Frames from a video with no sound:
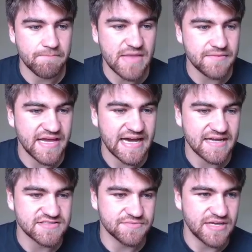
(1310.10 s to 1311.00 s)
maybe
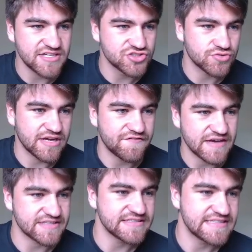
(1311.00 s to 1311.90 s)
had some
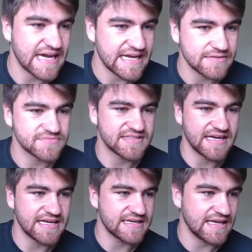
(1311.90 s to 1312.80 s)
injury-affected games
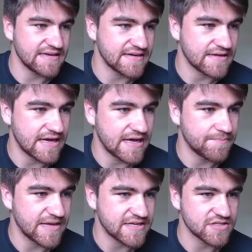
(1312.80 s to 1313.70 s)
that
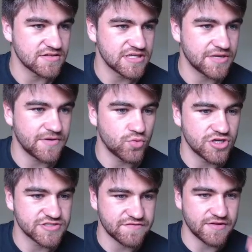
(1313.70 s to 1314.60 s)
make it a little bit
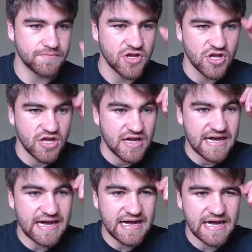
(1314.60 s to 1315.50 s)
worse for them,
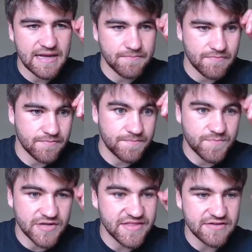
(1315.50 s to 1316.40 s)

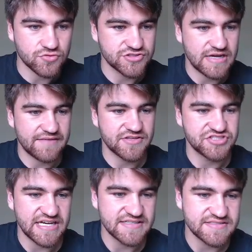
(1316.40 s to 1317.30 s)
but then also have the
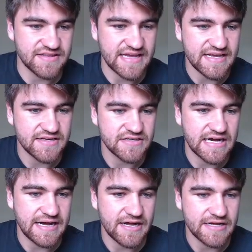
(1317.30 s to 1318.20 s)
chance that they
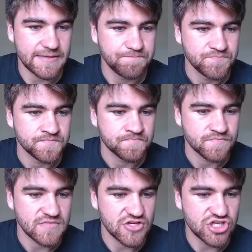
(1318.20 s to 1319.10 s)

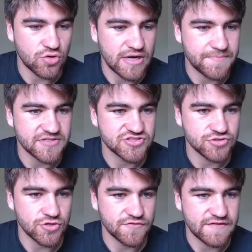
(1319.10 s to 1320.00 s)
go up and sort of